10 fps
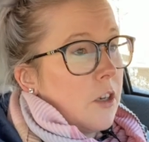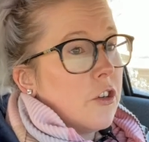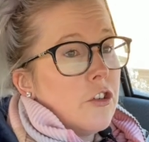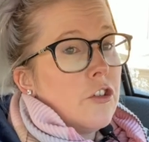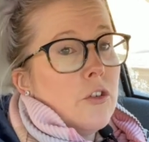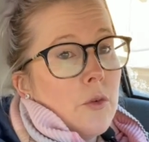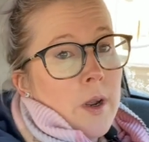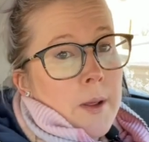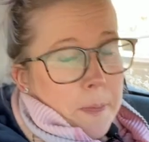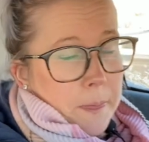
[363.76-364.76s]
to
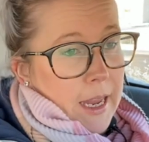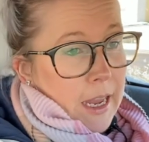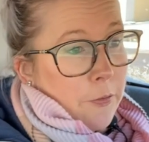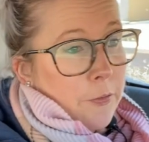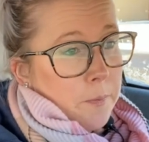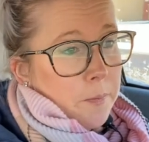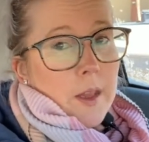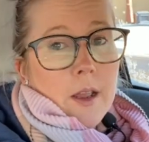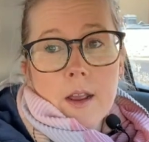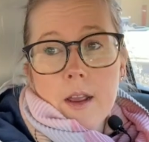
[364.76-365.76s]
do if
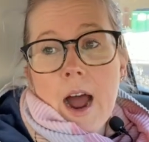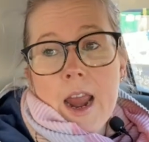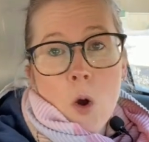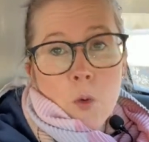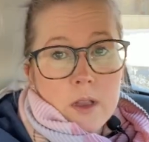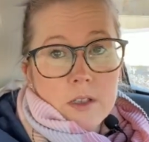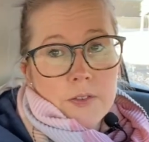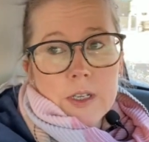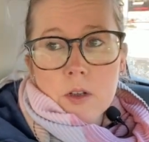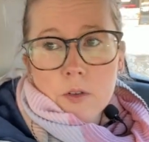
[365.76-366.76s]
I owned this
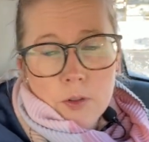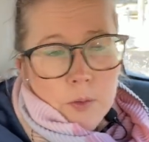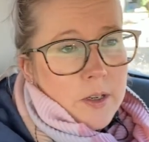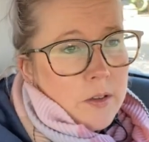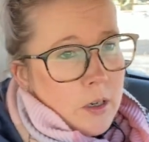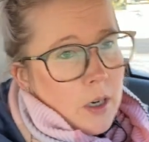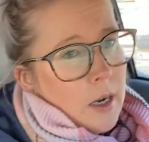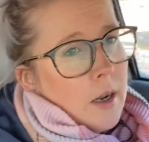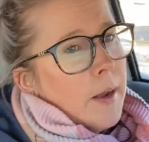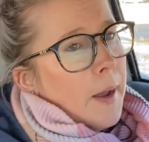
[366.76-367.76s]
vehicle for the winter.
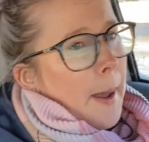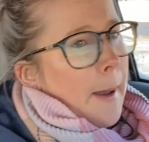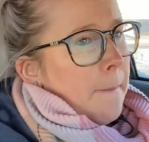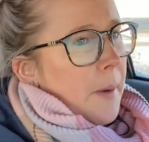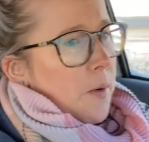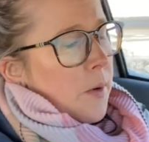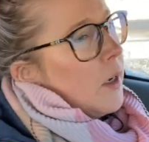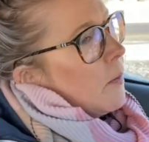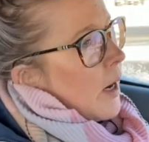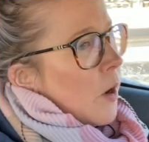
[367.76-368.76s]
I would
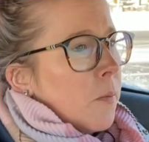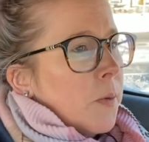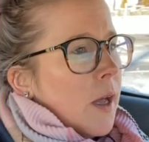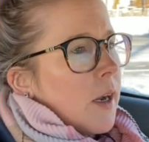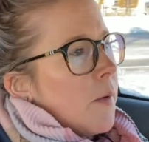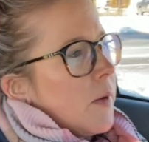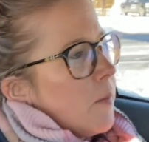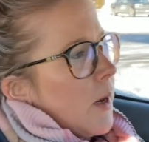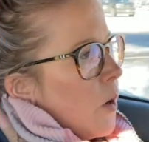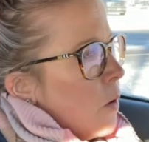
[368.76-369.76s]
need my own plug, I would
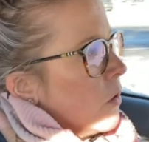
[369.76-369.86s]
need my own